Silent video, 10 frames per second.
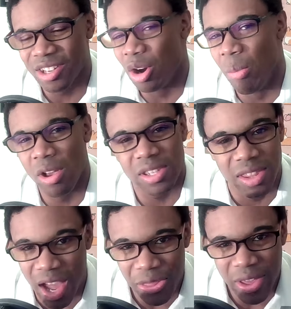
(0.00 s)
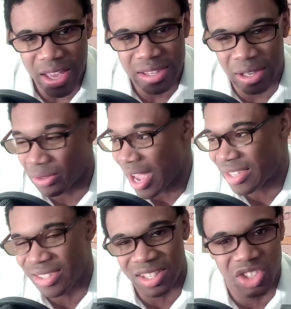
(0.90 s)
almost nothing, so
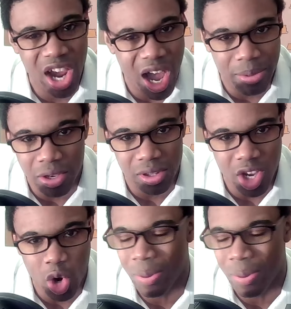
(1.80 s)
that's the job you do.